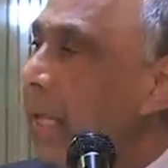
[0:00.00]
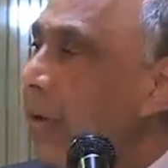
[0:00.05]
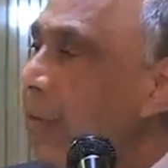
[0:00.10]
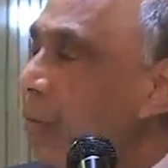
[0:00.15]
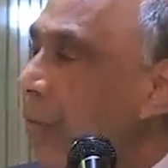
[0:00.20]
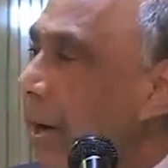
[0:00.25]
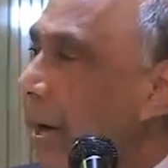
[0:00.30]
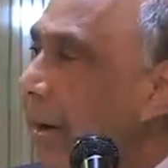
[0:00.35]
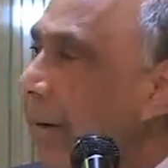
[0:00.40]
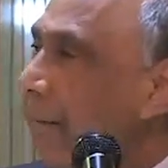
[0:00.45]

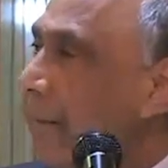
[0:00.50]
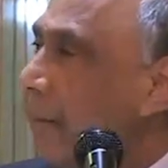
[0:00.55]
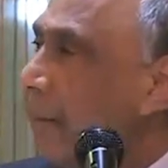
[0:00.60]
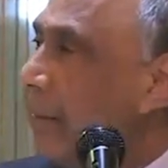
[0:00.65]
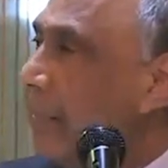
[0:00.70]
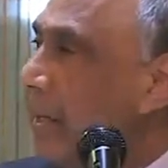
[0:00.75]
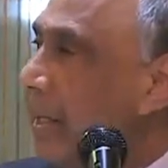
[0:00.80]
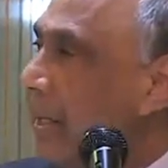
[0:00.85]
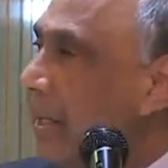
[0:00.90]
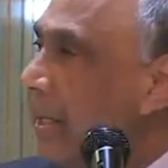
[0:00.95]
Wow,
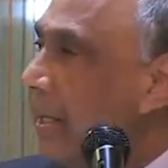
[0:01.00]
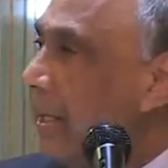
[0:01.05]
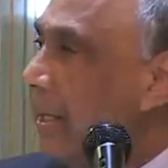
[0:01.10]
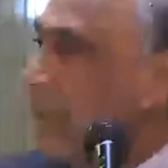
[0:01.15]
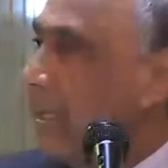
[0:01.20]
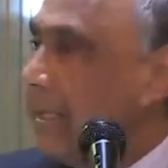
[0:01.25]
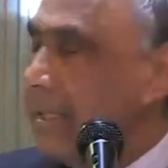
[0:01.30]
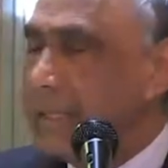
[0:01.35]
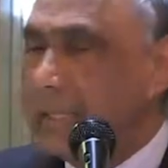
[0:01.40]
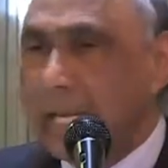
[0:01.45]

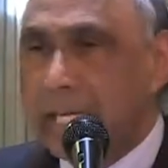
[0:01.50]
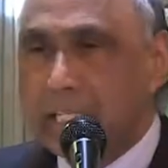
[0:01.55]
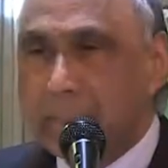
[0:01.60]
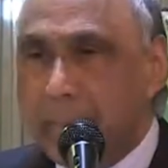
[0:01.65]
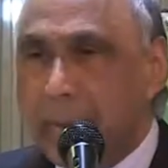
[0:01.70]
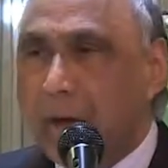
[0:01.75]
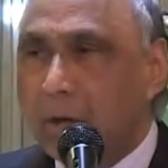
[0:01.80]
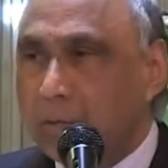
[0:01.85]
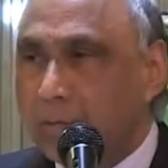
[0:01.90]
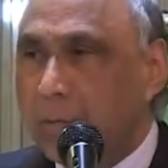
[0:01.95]
that's a
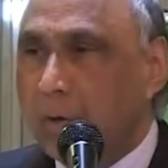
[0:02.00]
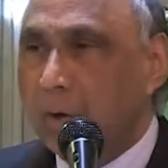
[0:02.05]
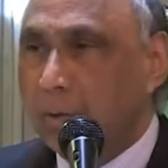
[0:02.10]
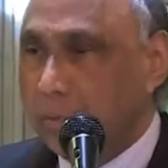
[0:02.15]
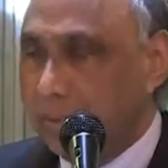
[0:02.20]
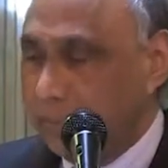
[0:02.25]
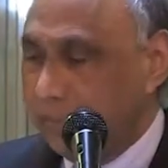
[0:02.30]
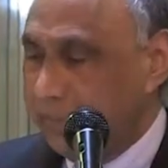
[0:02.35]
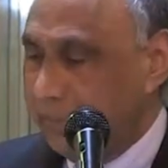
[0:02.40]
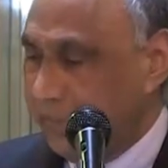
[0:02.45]
mouthful.
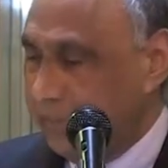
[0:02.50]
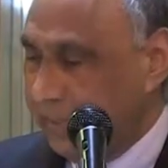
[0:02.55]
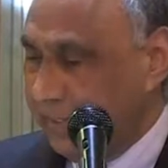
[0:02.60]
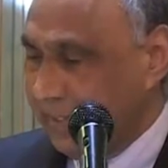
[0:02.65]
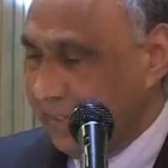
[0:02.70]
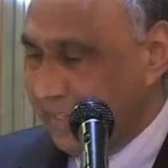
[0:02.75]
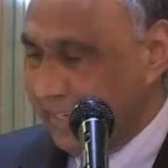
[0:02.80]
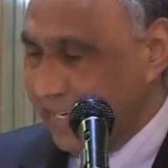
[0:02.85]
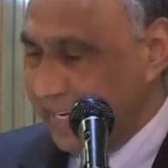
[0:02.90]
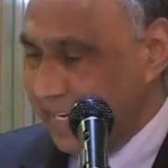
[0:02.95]

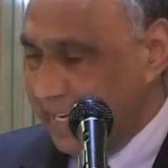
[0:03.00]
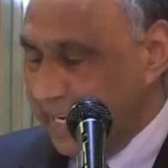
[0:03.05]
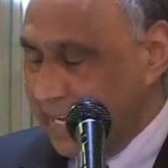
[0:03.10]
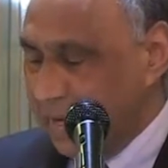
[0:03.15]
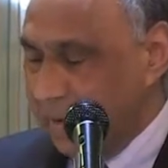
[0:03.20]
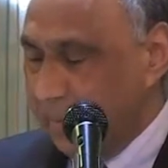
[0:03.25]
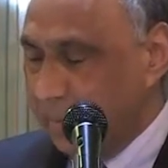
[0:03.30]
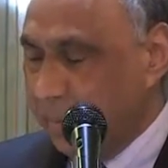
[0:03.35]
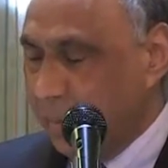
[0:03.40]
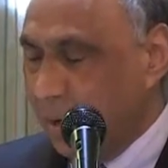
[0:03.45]

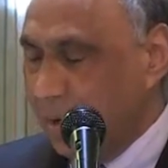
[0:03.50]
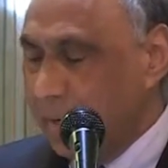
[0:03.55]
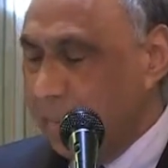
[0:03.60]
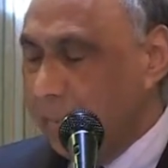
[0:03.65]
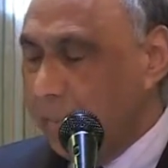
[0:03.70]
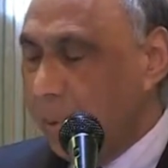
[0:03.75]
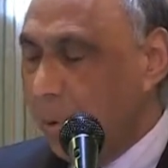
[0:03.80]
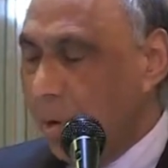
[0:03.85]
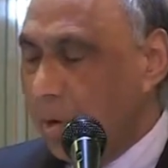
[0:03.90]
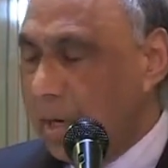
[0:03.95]
More
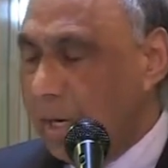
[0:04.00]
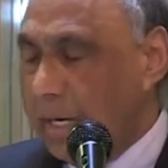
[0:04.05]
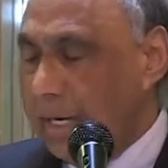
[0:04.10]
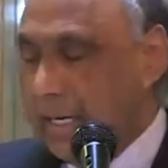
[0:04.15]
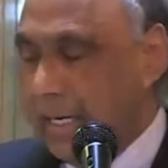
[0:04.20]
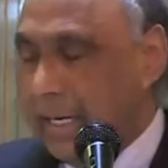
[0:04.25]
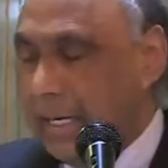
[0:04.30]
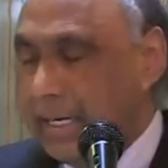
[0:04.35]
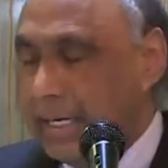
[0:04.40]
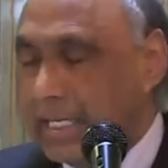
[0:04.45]

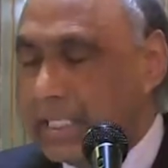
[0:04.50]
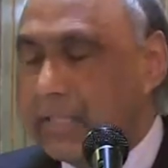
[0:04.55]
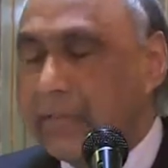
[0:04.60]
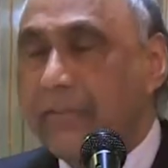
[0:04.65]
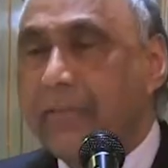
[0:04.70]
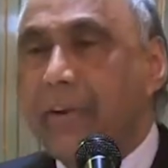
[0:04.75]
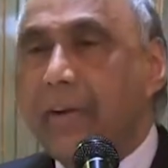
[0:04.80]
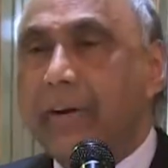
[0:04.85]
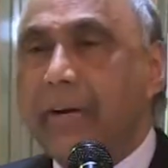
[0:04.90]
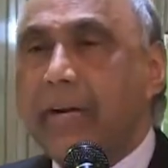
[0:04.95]
importantly, it is a
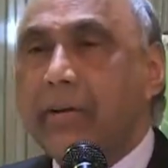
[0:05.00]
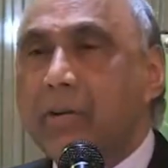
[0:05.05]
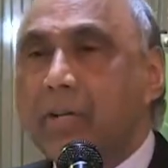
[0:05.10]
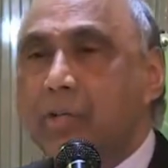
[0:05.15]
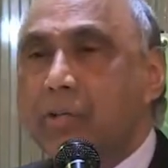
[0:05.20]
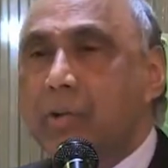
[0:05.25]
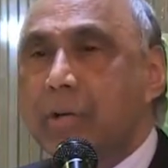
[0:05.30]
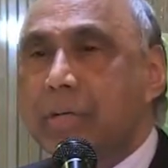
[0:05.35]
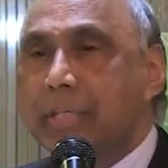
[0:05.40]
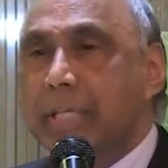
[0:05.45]
very
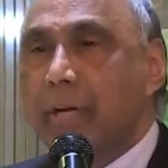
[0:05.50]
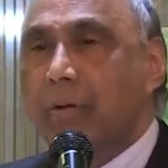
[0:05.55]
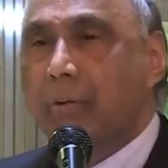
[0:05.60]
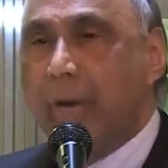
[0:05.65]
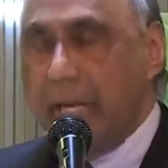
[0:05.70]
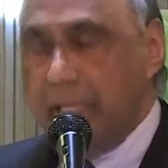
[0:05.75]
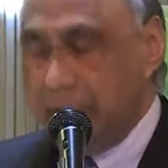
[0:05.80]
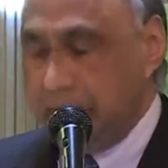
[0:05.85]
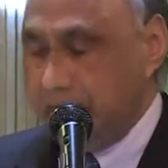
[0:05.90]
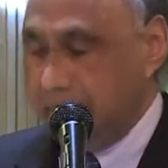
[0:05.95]
restricted
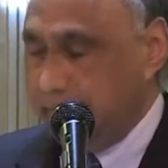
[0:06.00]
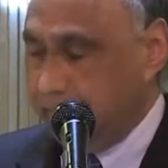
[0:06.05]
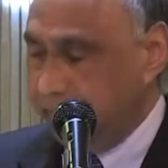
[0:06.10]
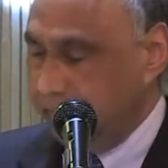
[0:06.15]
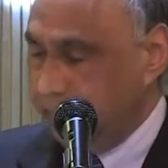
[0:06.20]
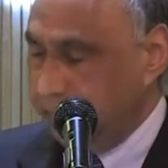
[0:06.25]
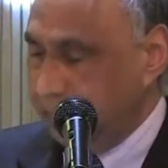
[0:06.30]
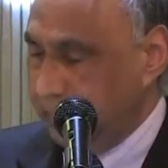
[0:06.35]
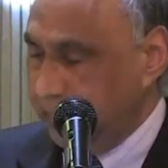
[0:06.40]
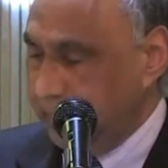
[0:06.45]
right.
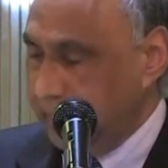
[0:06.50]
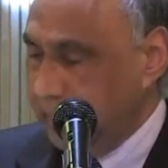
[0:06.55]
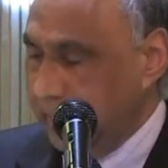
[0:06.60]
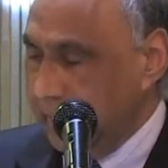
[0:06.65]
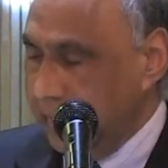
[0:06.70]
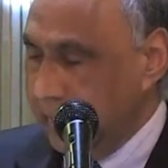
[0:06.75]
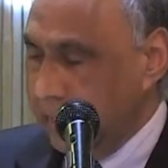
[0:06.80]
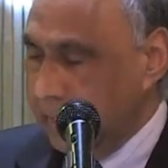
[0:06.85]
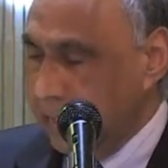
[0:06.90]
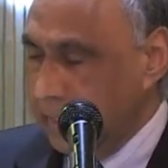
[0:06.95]

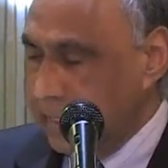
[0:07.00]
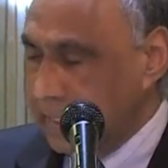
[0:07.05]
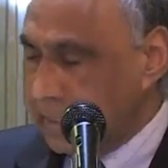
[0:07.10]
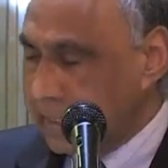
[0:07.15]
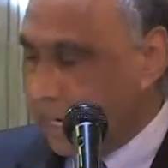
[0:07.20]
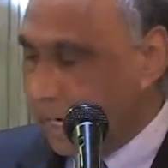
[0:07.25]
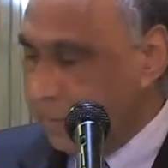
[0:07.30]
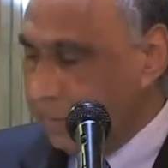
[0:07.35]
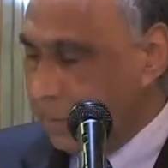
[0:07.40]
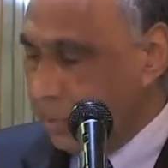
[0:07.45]
It is
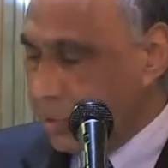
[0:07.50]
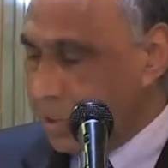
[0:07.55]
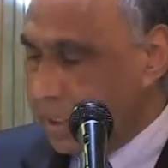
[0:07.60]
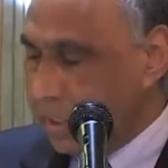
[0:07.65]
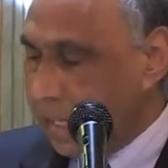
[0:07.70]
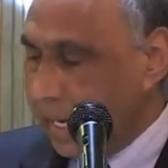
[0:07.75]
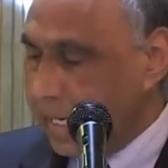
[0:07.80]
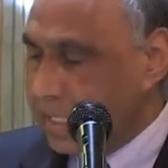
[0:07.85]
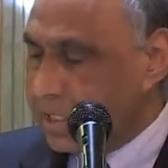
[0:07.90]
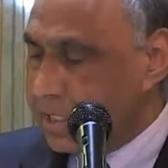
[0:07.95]
almost
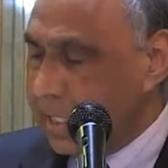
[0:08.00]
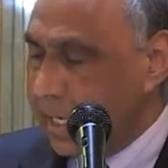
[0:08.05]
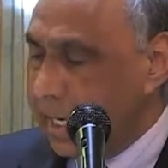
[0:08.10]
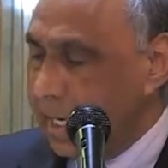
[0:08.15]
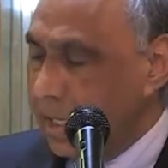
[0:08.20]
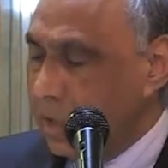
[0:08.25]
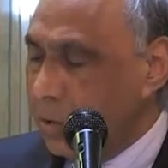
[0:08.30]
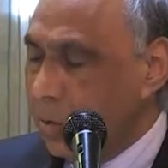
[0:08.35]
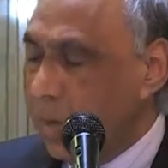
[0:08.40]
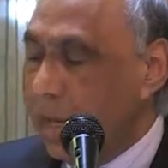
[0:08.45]
like
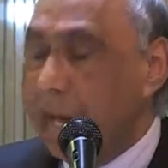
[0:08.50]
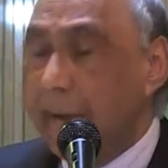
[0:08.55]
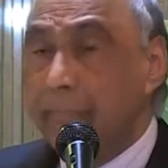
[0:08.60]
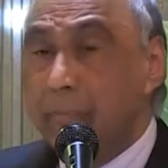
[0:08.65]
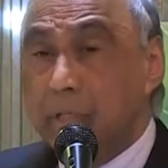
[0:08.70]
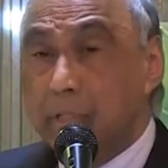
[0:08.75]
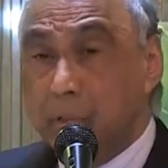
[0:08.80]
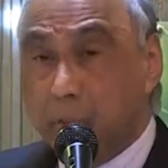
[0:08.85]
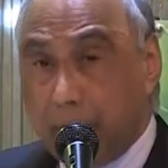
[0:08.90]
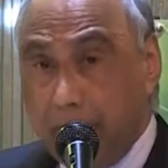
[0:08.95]
saying you
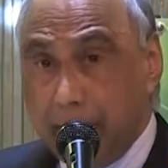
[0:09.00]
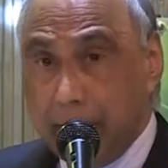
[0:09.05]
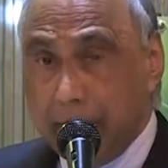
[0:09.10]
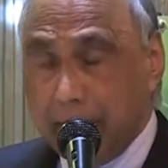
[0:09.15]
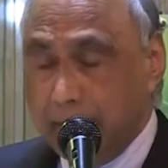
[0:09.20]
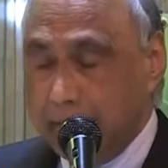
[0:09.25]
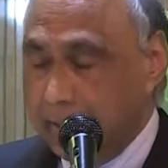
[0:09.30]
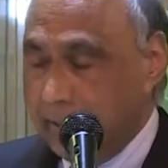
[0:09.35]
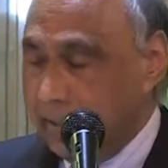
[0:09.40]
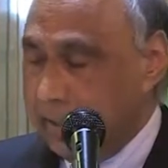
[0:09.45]
have this
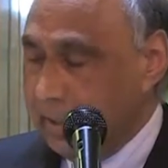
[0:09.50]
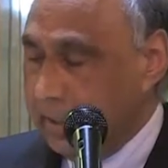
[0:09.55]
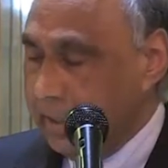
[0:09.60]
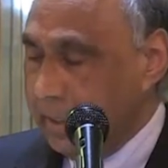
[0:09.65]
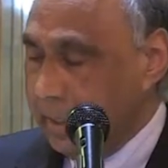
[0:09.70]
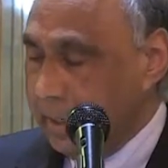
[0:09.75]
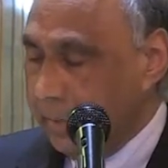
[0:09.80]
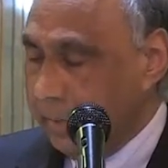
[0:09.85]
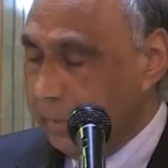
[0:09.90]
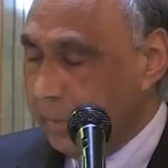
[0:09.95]

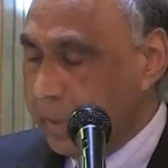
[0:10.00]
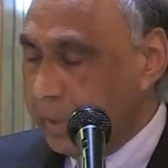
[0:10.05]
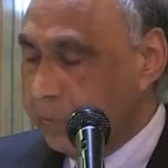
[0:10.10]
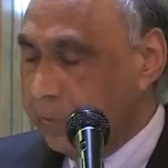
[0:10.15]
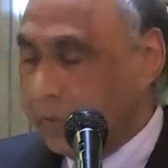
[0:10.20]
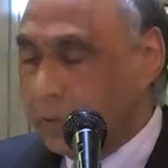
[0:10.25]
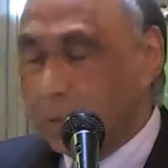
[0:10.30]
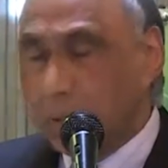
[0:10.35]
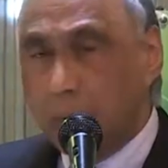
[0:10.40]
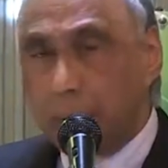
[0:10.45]
right, but
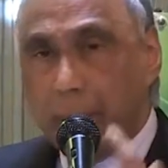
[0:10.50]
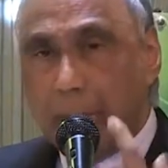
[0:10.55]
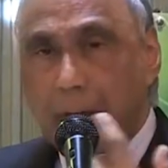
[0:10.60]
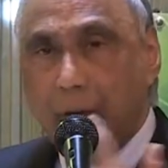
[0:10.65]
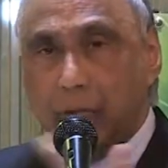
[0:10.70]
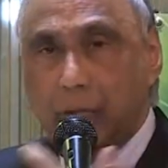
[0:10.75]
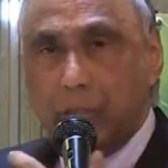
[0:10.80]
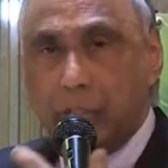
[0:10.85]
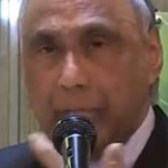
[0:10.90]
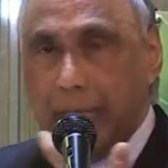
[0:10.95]
with your
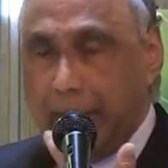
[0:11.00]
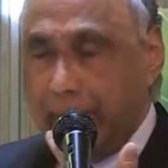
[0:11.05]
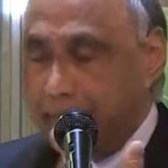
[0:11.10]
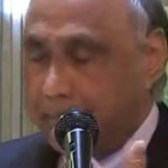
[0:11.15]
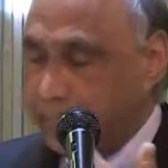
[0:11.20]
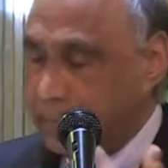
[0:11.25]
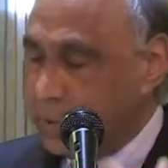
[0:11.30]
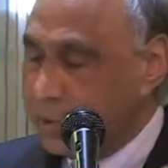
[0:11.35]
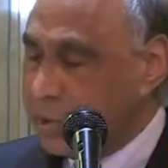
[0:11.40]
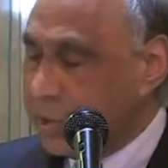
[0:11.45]
mouth
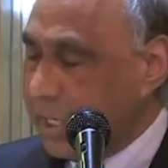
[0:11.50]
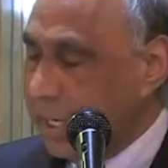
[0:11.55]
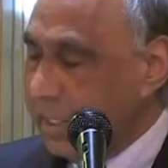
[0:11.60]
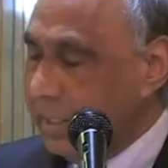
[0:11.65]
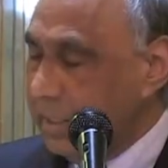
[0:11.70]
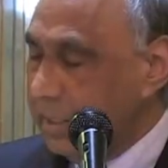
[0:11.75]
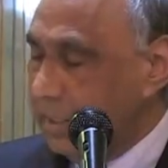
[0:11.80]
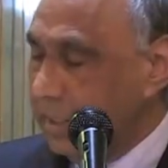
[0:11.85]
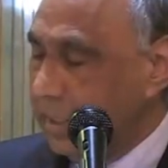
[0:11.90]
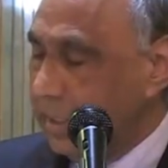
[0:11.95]
taped
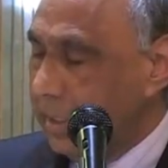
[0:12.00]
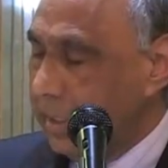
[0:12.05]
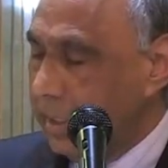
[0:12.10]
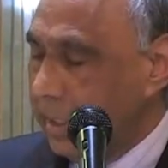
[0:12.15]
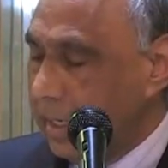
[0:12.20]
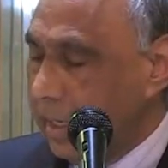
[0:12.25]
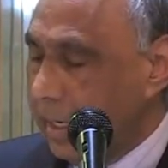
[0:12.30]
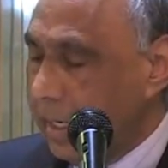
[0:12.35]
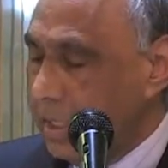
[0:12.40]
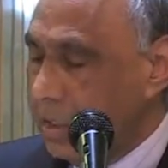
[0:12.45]
shut
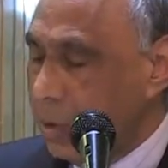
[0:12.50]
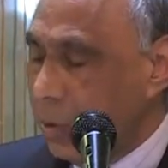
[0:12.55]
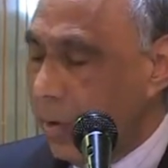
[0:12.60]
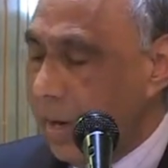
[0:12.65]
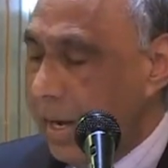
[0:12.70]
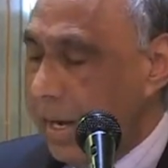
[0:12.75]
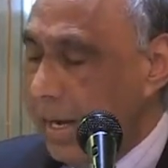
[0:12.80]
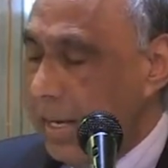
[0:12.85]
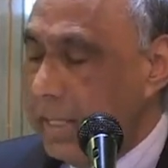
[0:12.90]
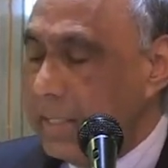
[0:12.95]
and your
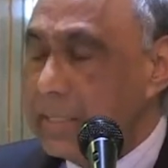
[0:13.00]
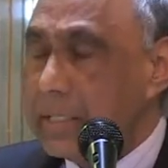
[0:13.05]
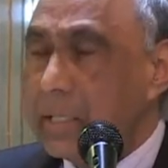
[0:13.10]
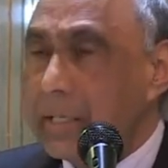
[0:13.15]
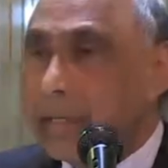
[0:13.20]
hands